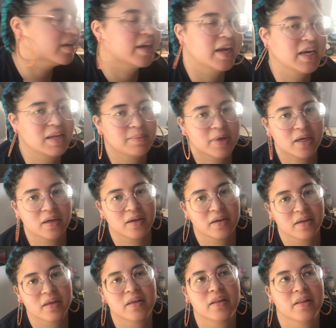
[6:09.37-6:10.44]
candy mug
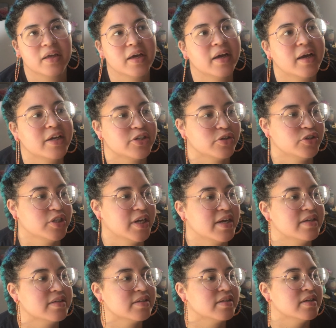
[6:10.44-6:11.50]
that I showed you
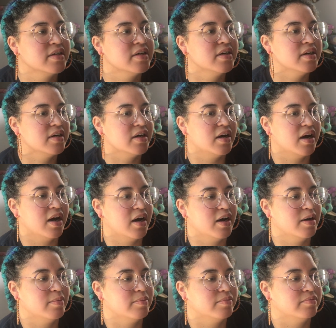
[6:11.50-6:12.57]
guys
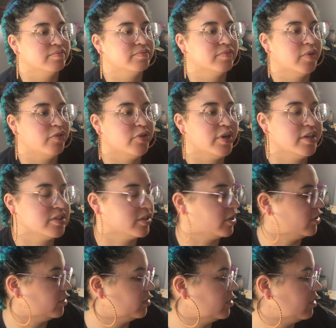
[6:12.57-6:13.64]
um, a few days
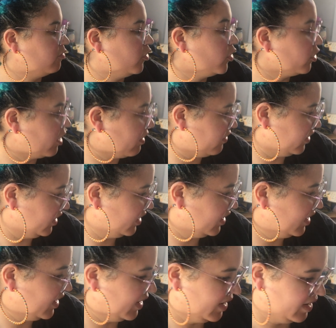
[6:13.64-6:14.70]
ago. I'm photographing
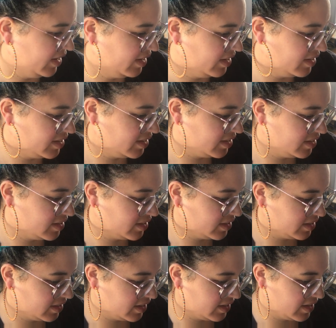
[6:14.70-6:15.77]
it, and
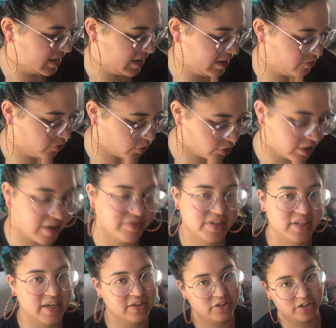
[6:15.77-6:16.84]
I had photographed it
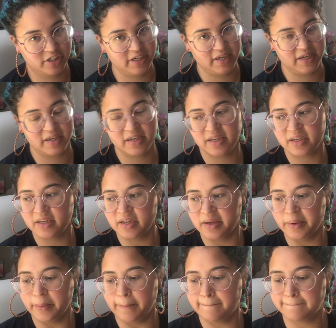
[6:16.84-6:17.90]
yesterday,
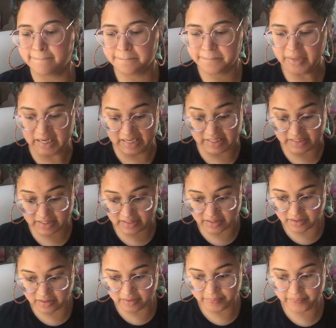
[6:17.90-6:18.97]
but
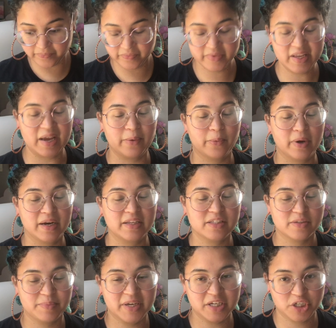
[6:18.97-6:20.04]
I wanted
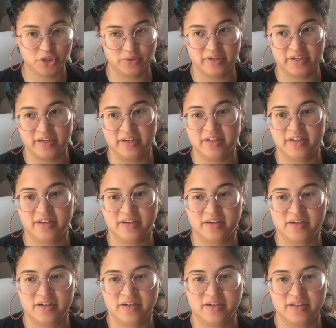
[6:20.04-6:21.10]
to make sure
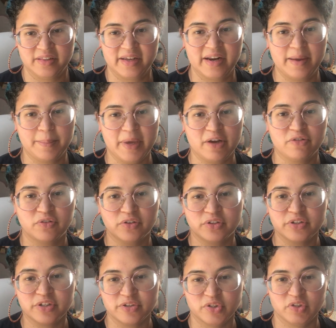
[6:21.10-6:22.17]
that I make
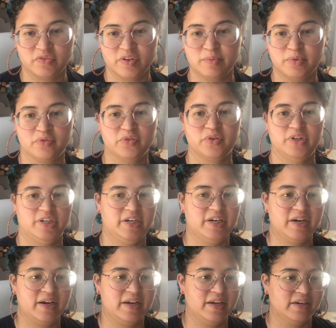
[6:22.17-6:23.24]
full use of it before
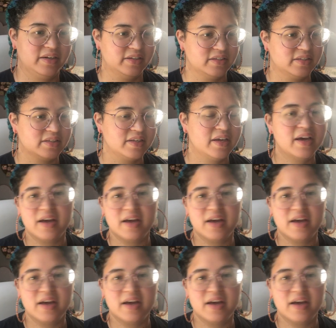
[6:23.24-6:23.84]
it is